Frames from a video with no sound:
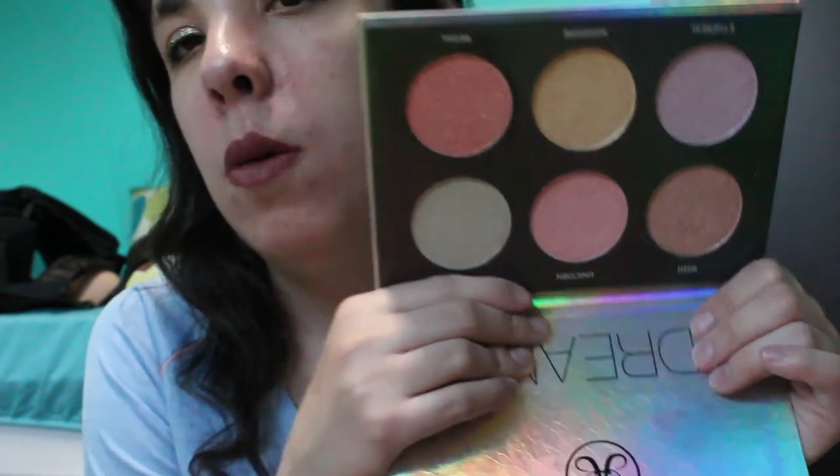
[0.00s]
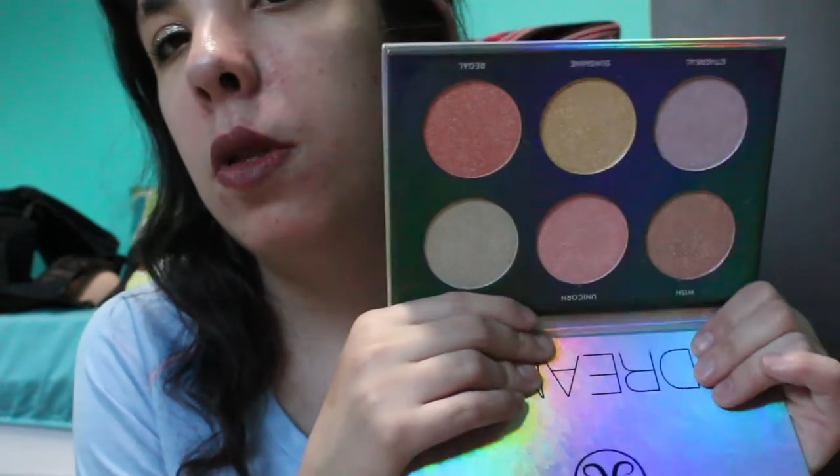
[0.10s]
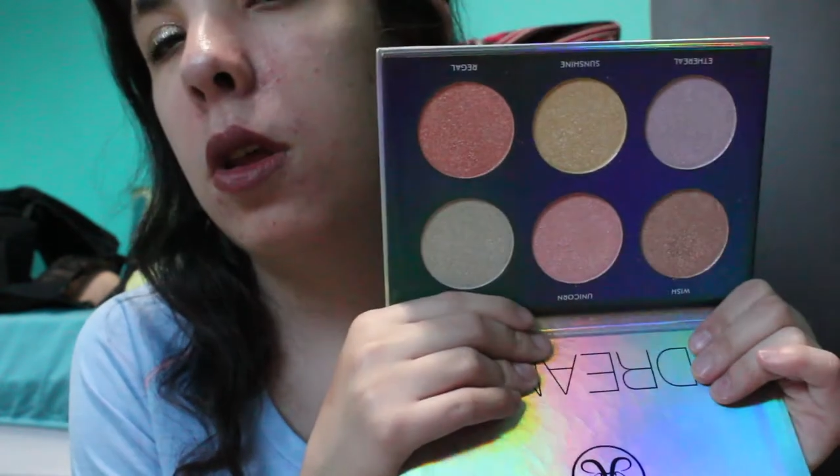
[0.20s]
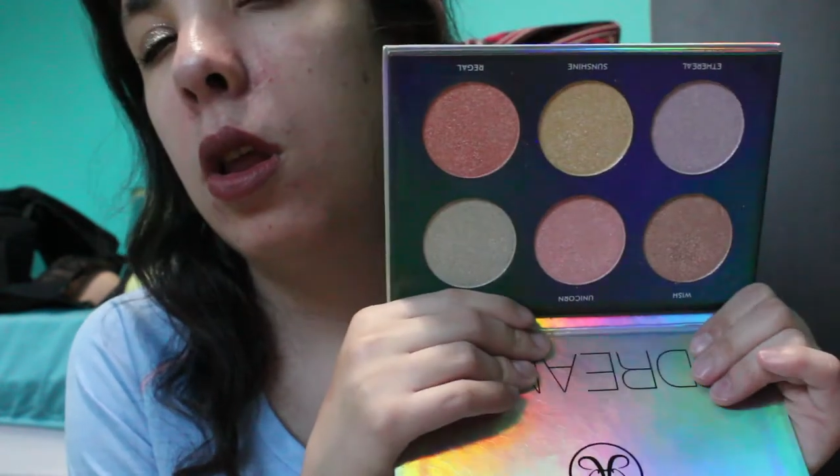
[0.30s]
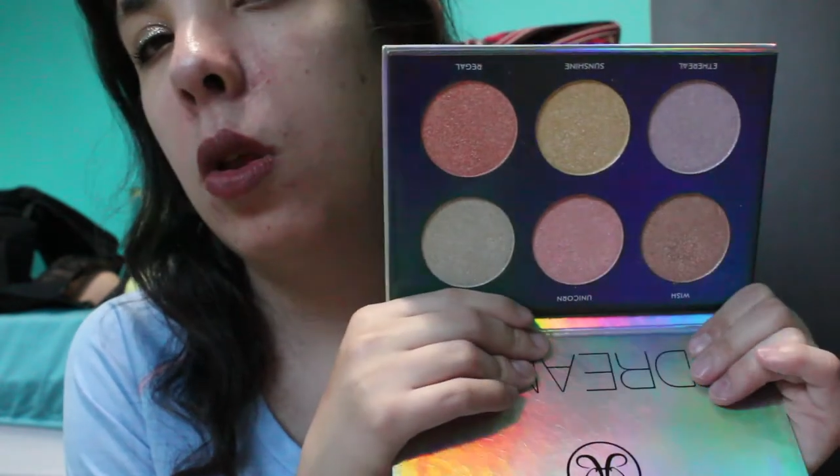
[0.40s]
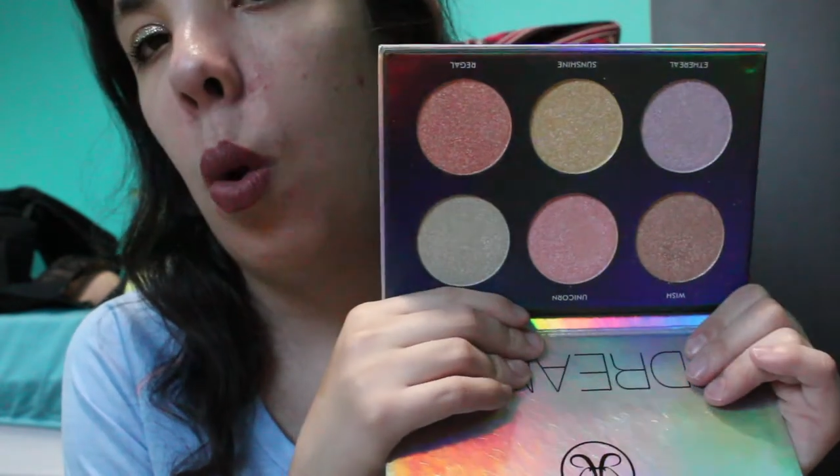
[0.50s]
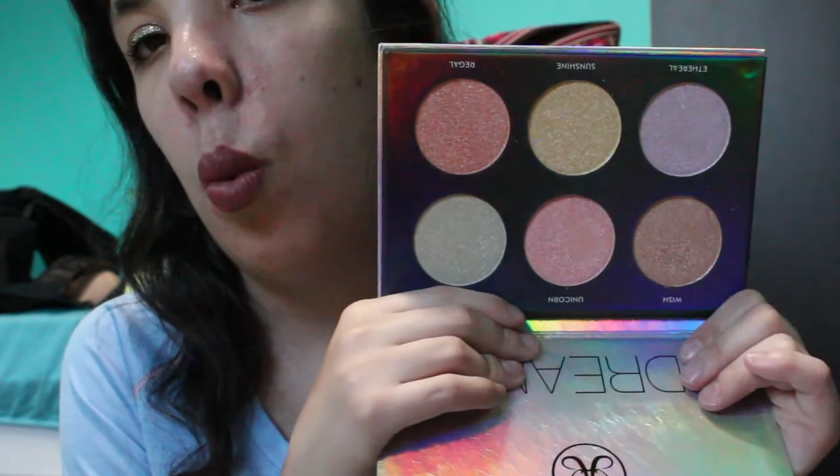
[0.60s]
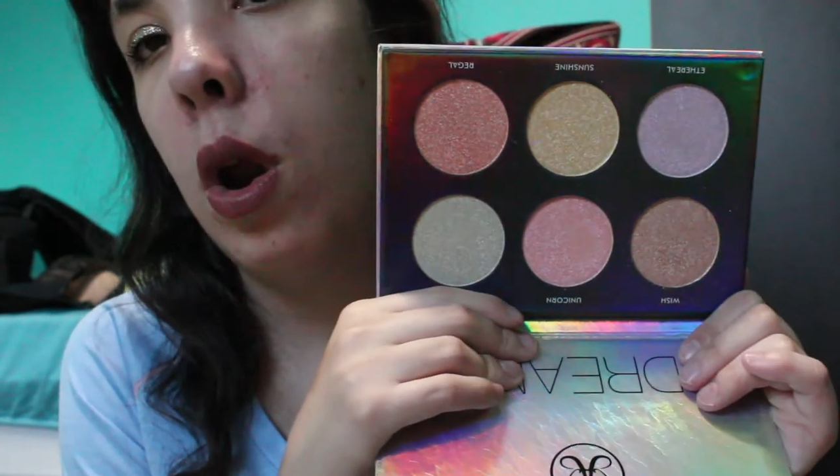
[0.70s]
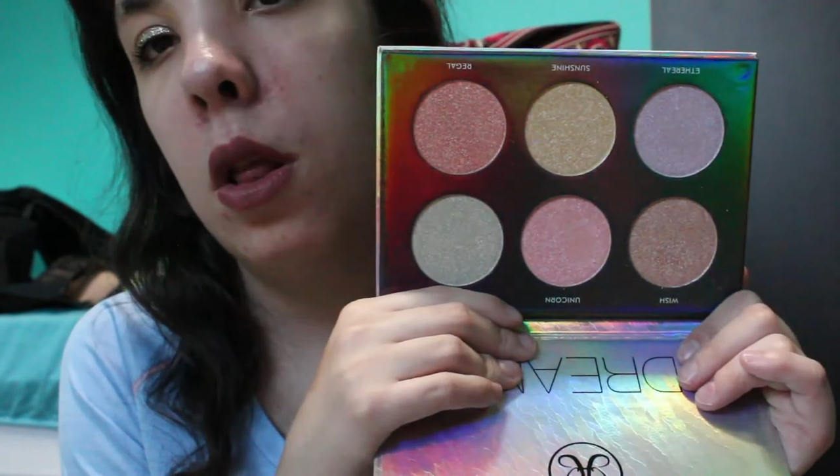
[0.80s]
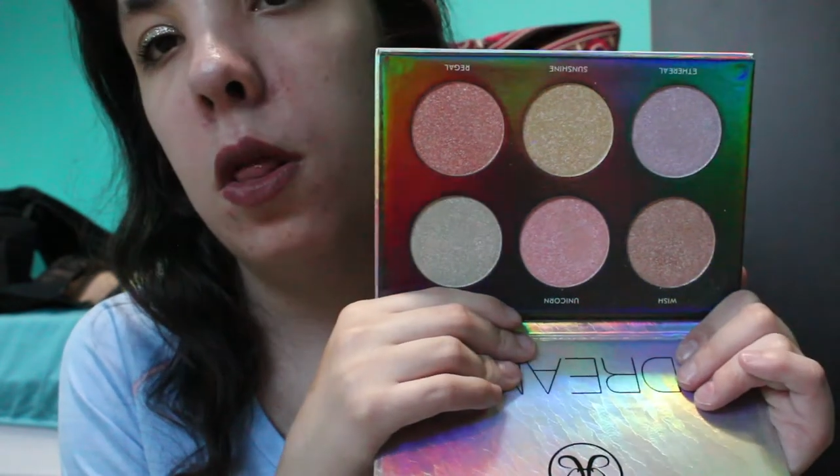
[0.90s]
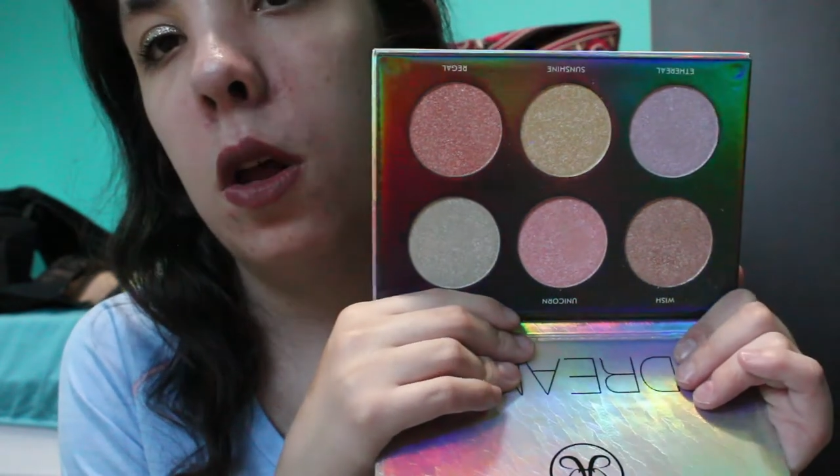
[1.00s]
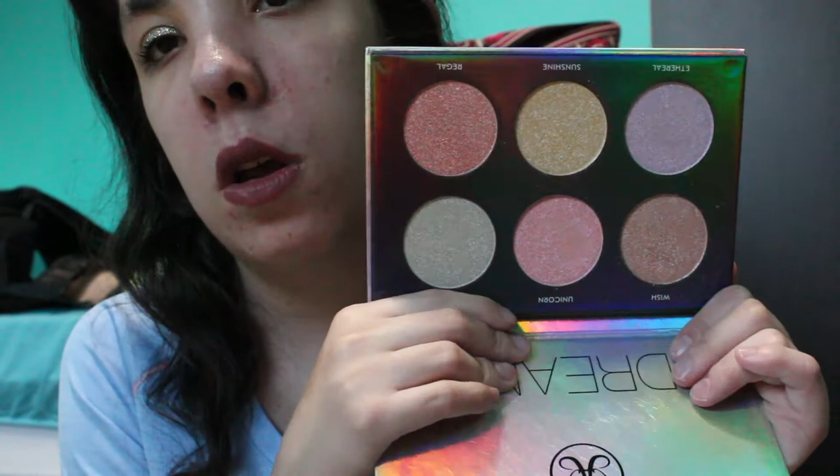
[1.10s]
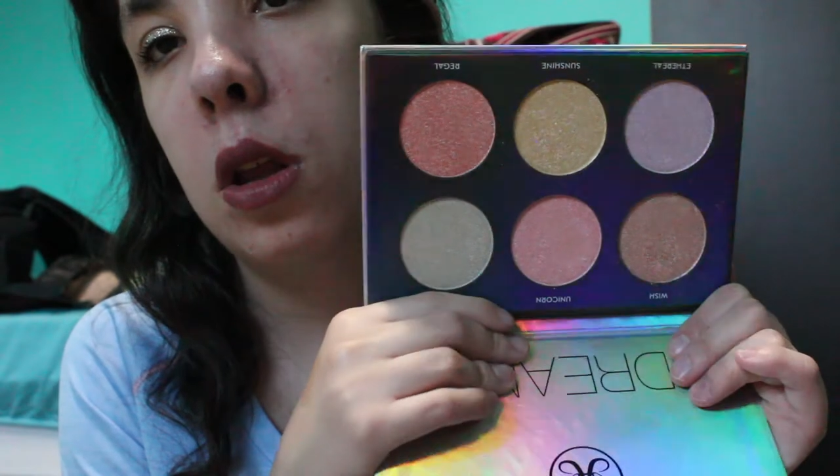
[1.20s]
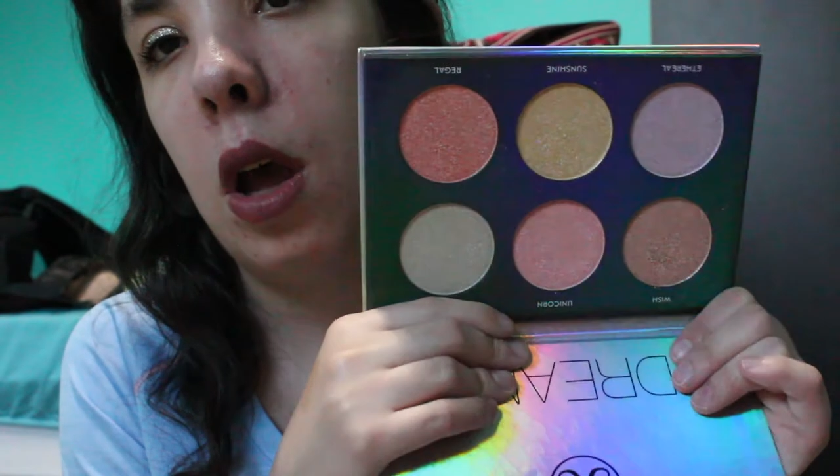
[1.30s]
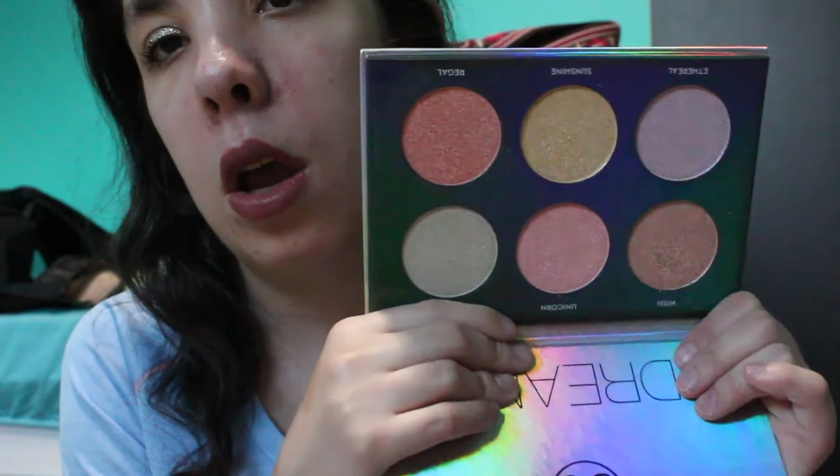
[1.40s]
but this is what it
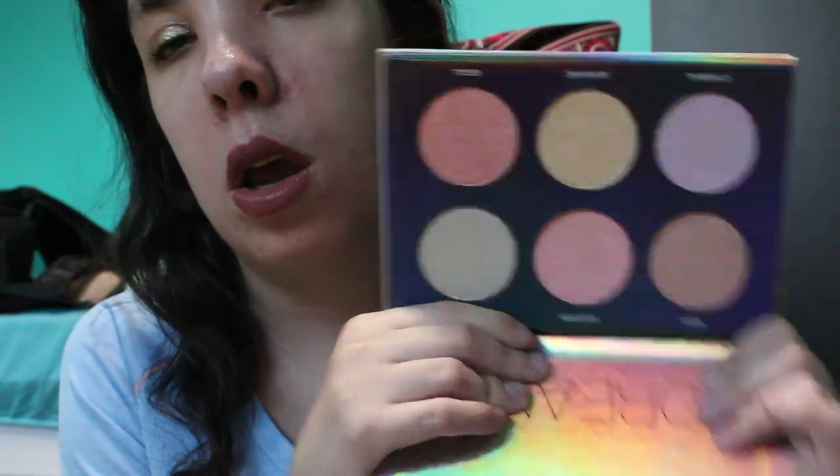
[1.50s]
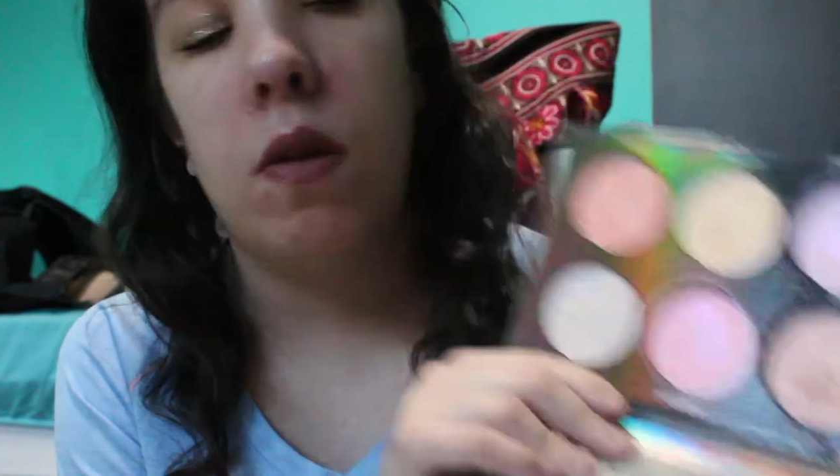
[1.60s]
looks like.